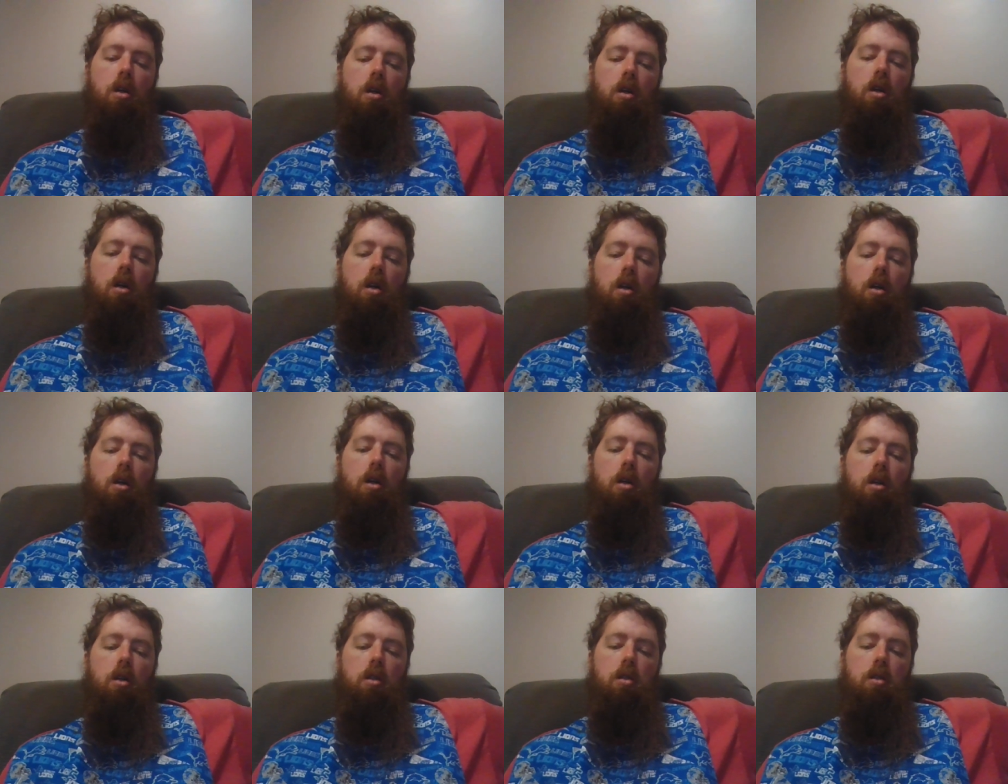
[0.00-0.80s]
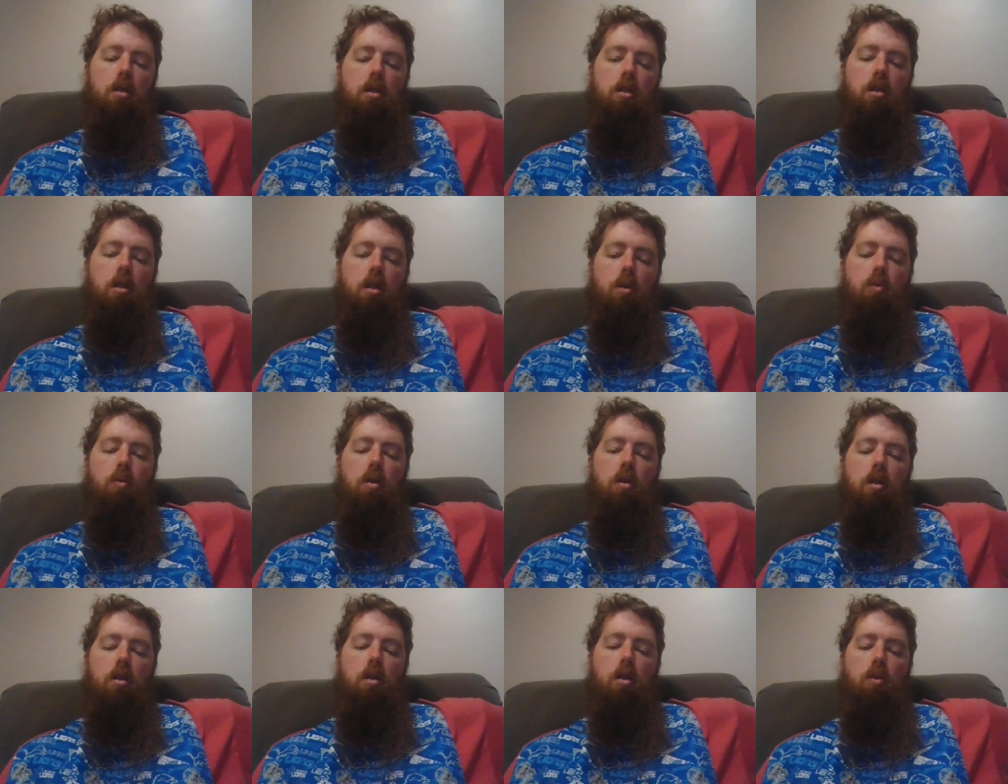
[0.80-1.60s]
Uh, in the,
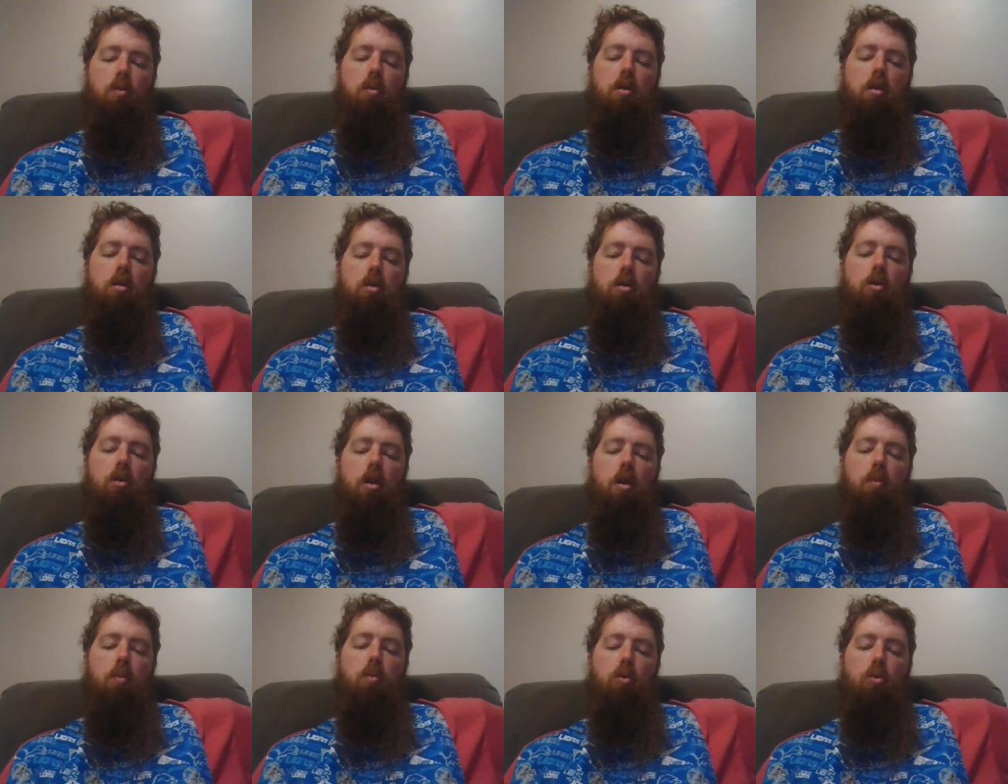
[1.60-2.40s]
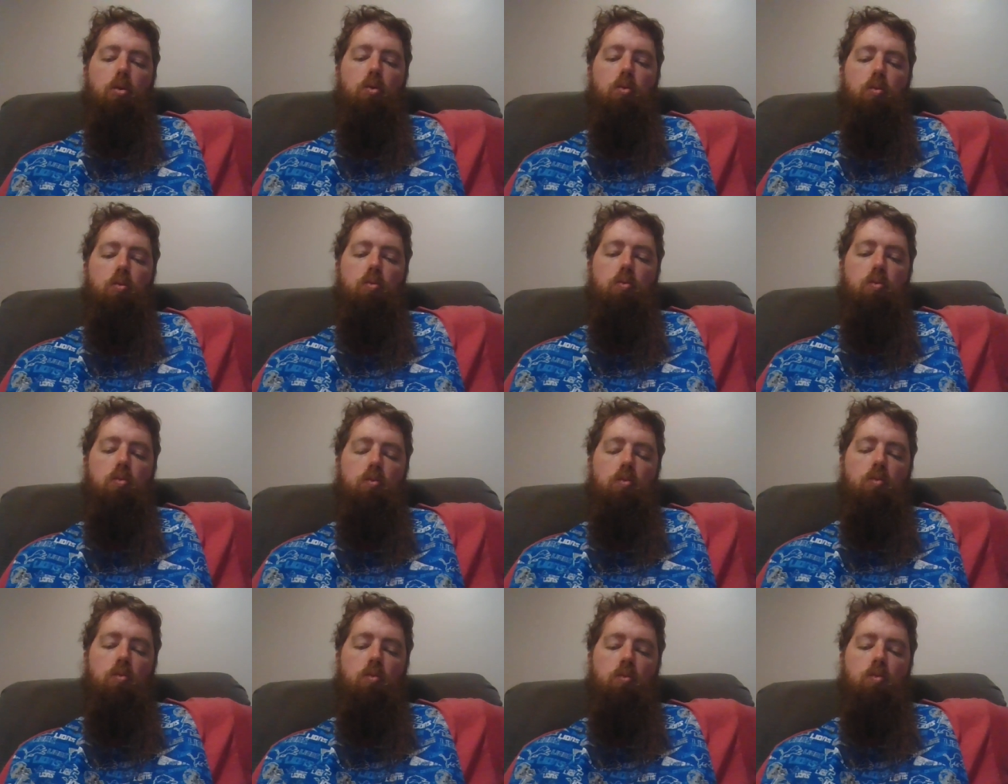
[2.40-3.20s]
in the original Hebrew
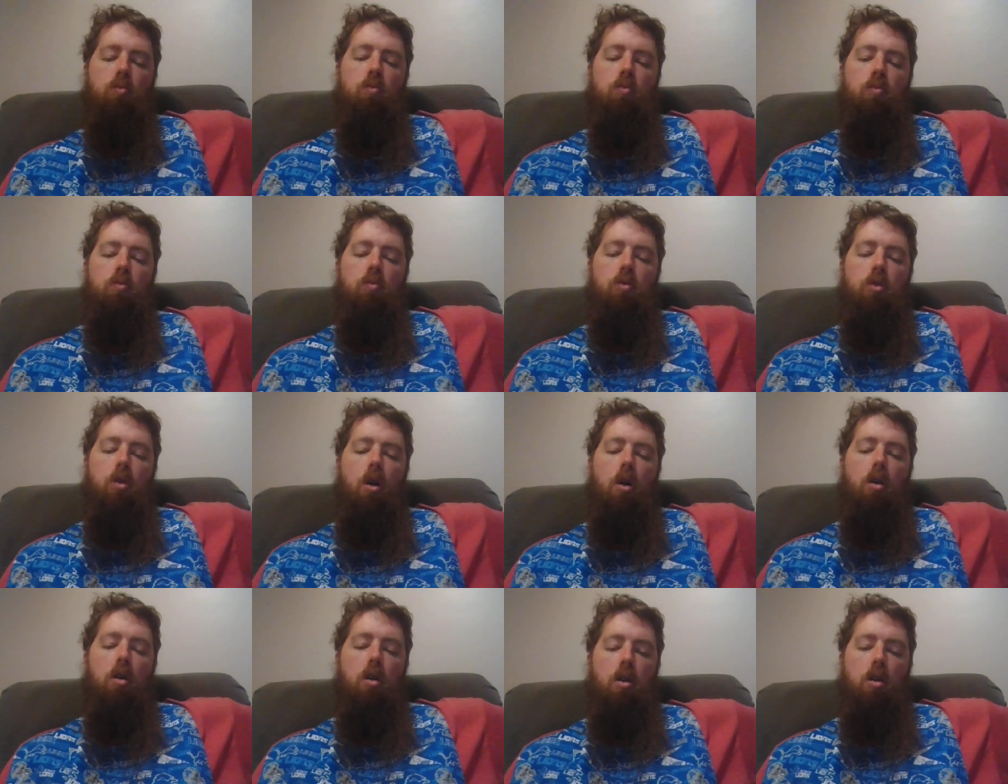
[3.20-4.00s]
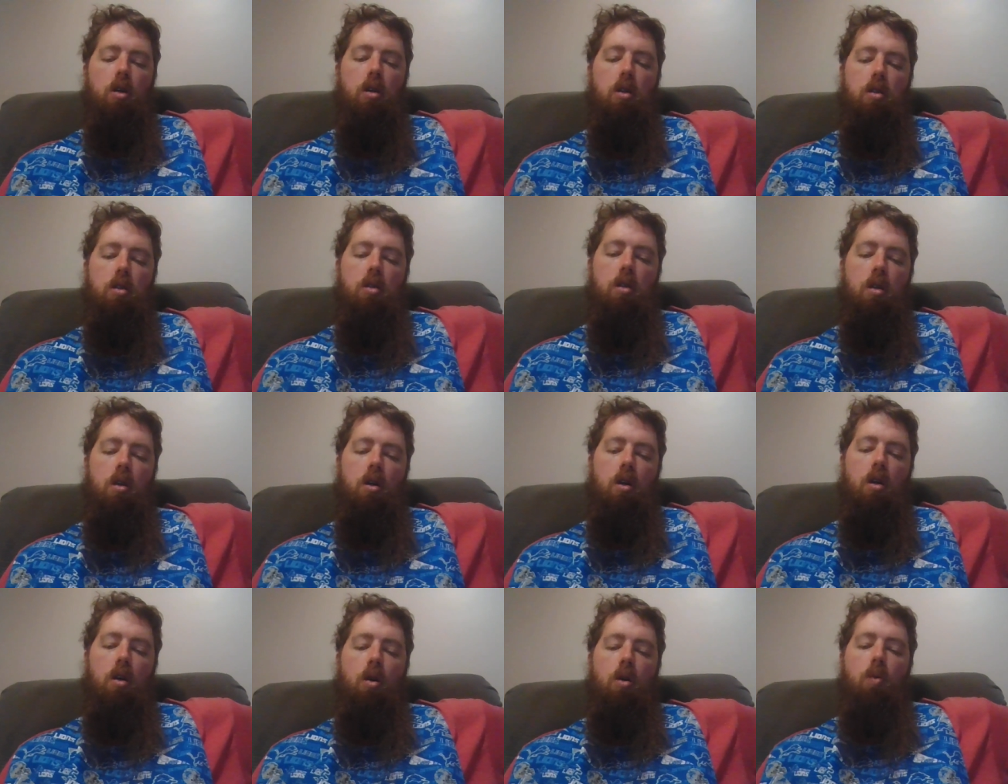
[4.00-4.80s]
tongue,
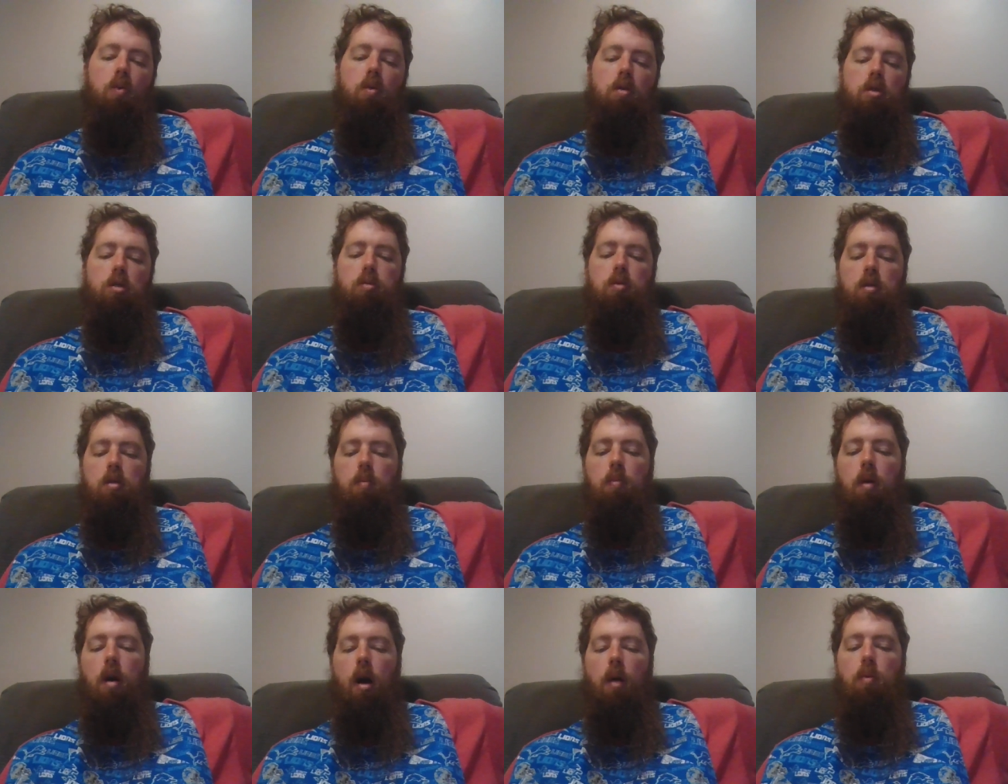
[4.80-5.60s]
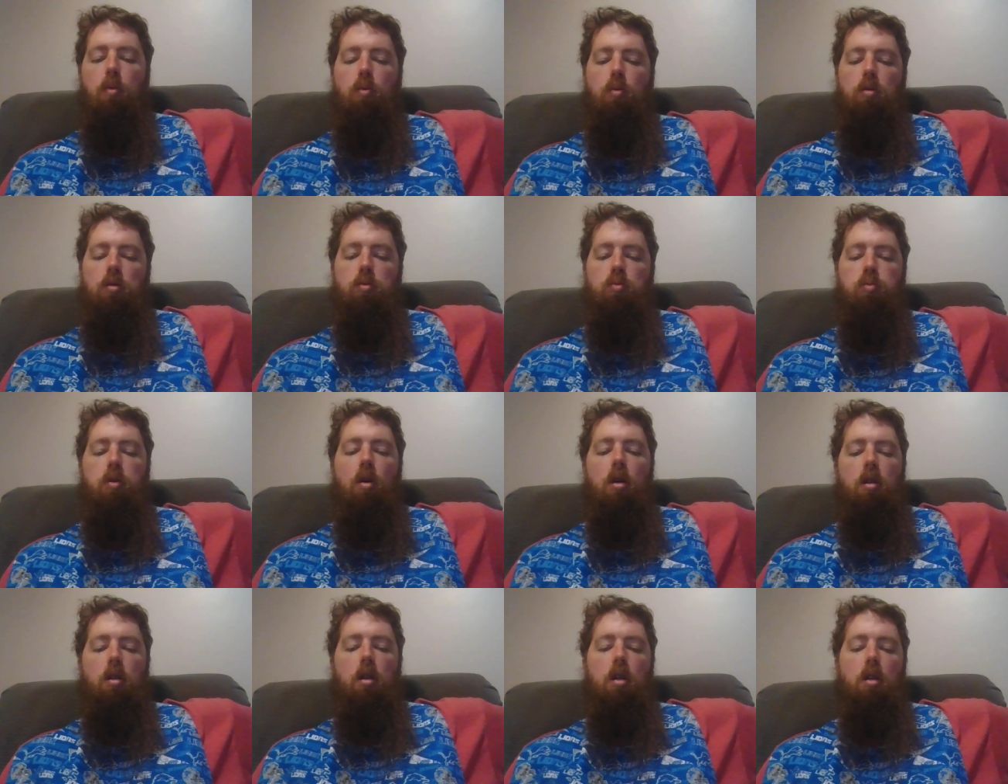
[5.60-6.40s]
which is what the Bible was
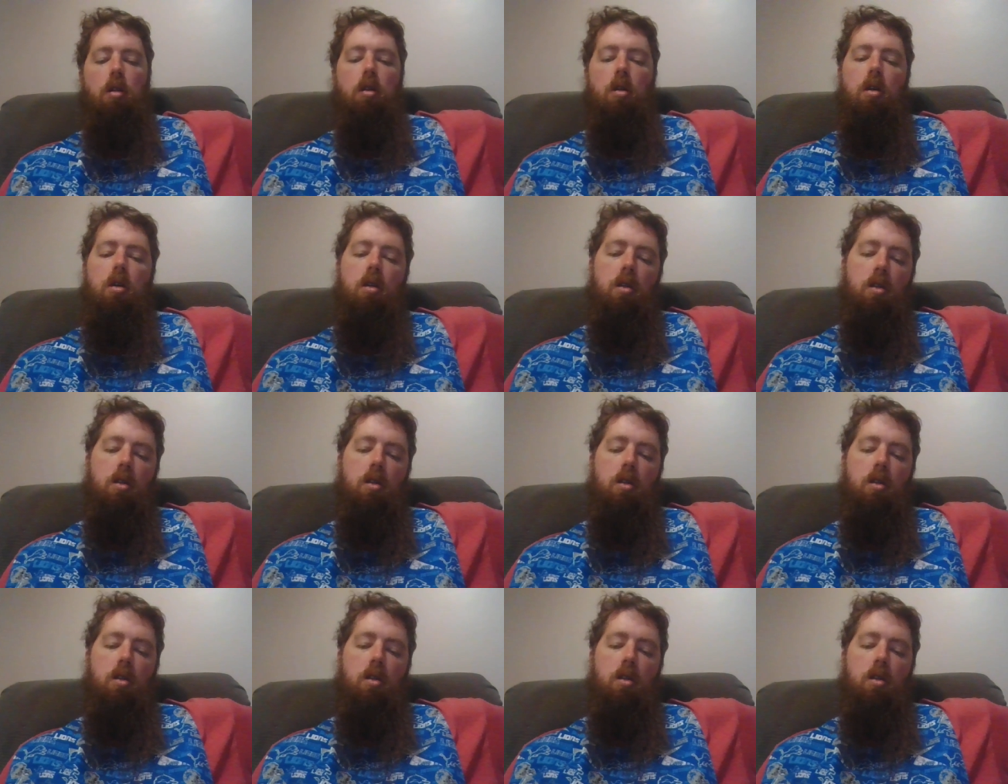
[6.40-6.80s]
written in,